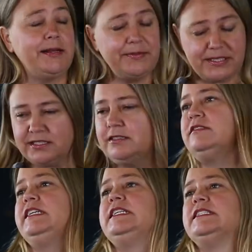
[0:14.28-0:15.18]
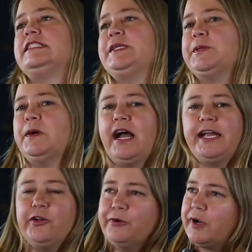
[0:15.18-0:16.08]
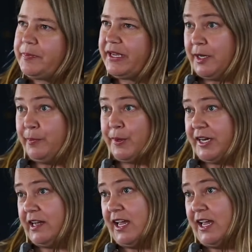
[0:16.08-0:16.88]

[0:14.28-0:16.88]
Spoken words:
Absolutely. So I grew up in Alberta,